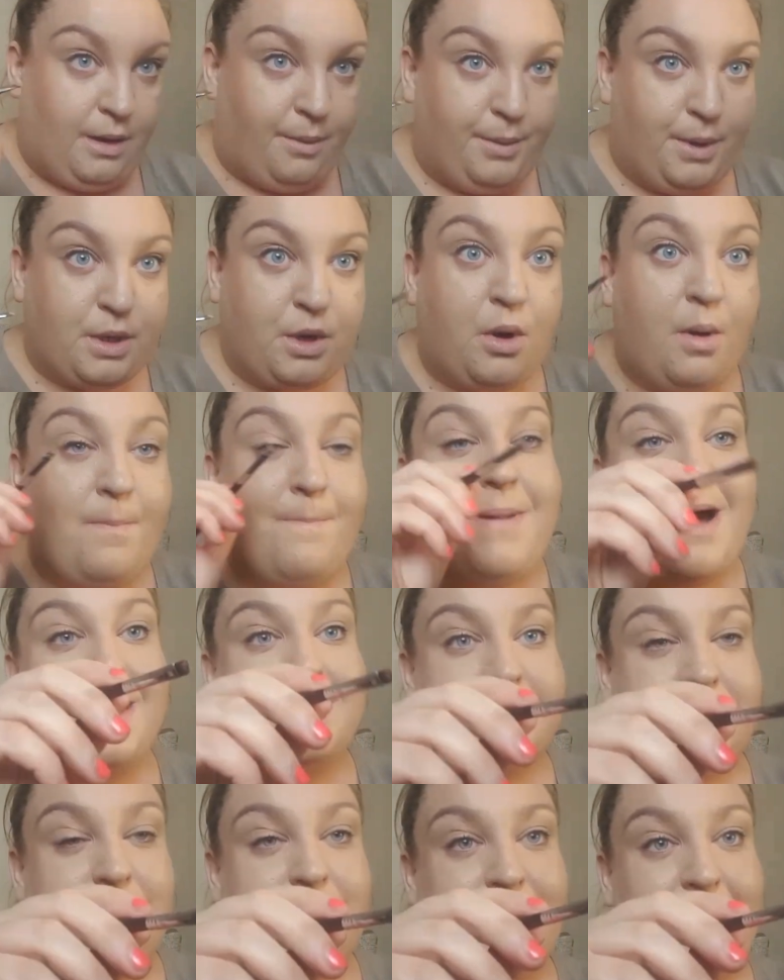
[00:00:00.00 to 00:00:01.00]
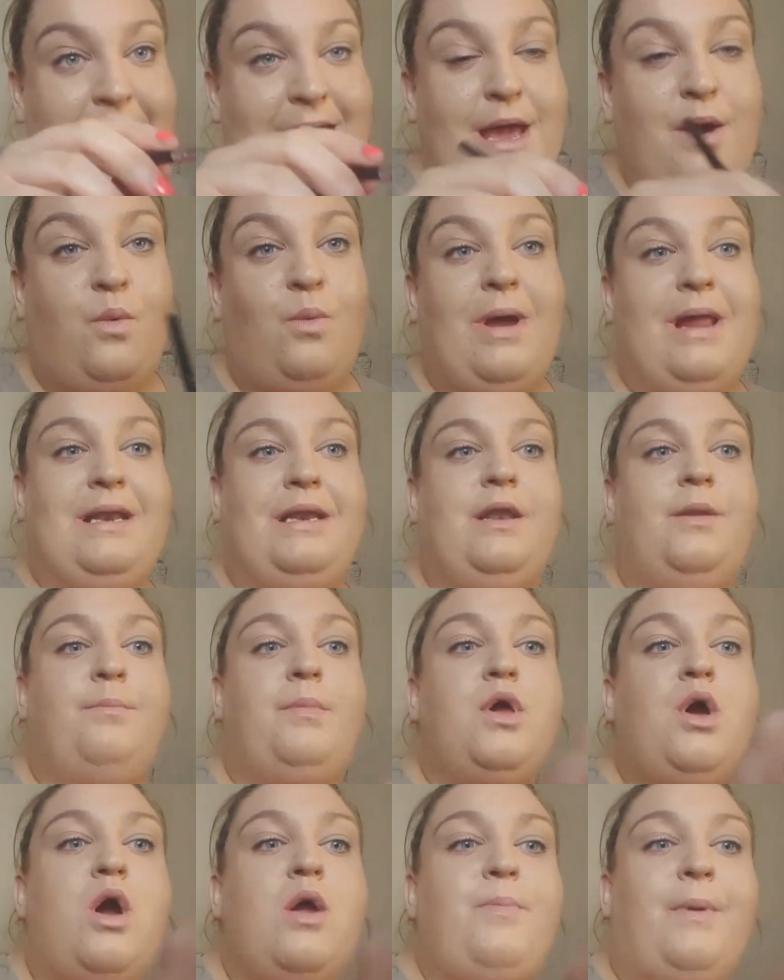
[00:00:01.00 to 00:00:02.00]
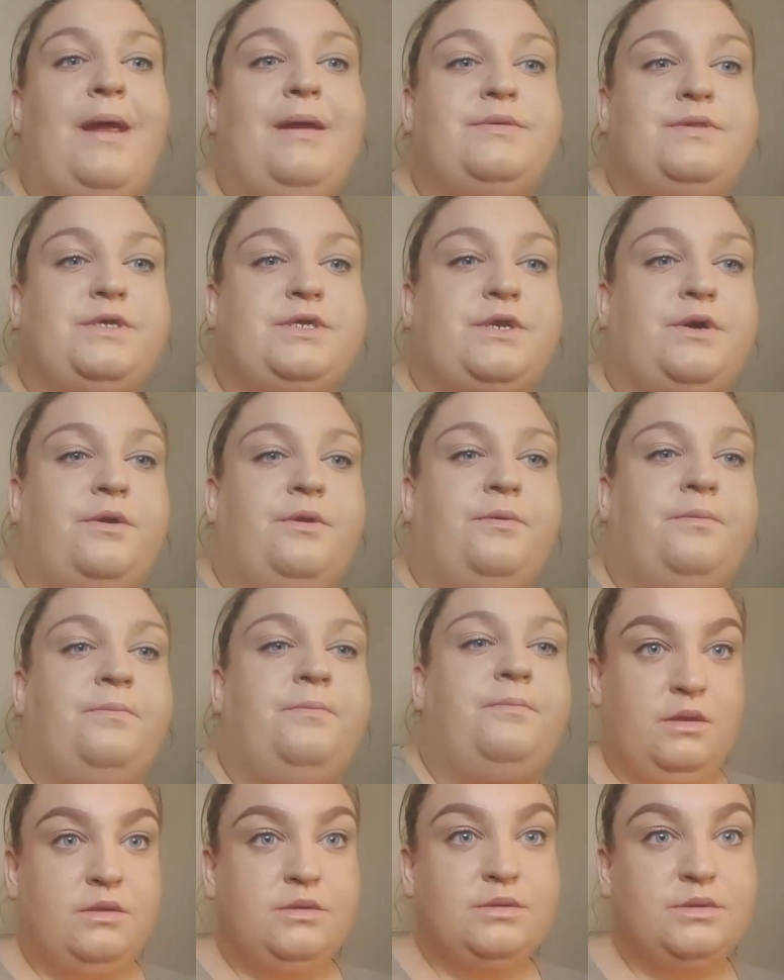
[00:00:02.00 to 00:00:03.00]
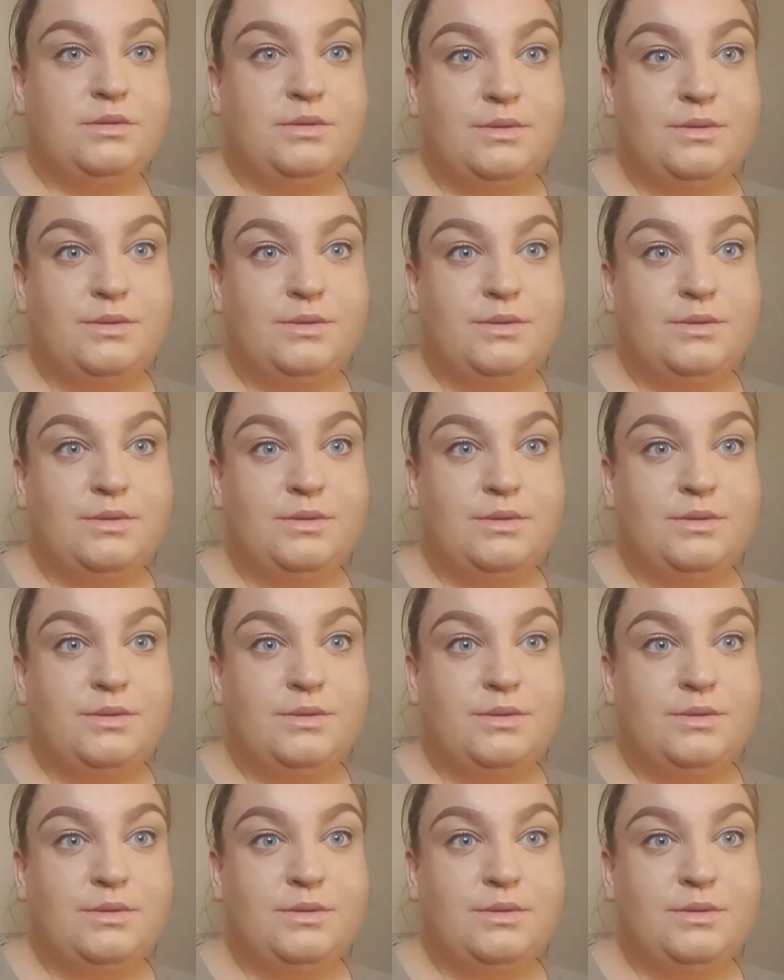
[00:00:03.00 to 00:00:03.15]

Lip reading: So I'm going to come back to you now when my eyebrows are done.